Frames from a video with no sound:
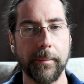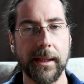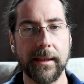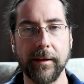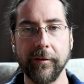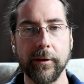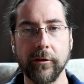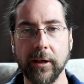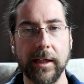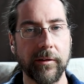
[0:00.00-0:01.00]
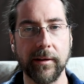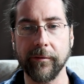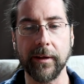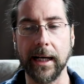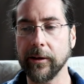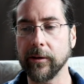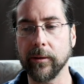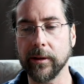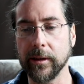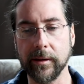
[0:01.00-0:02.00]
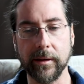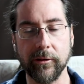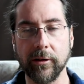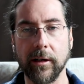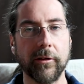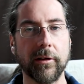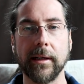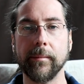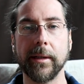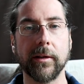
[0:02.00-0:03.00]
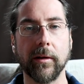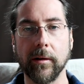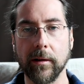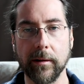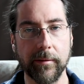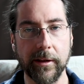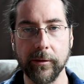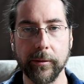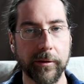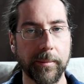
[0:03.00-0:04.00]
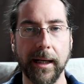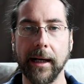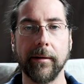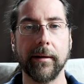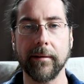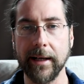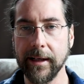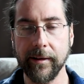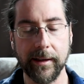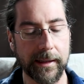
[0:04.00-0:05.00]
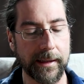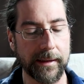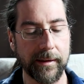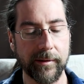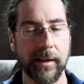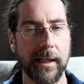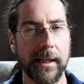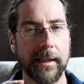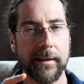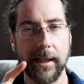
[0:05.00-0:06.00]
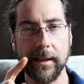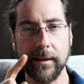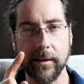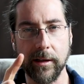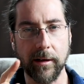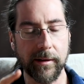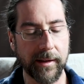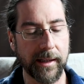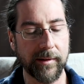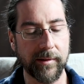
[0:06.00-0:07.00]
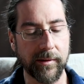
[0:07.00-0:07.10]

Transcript: But if you change something, I don't know, the charge limit or reduce power or anything like this, then the car gets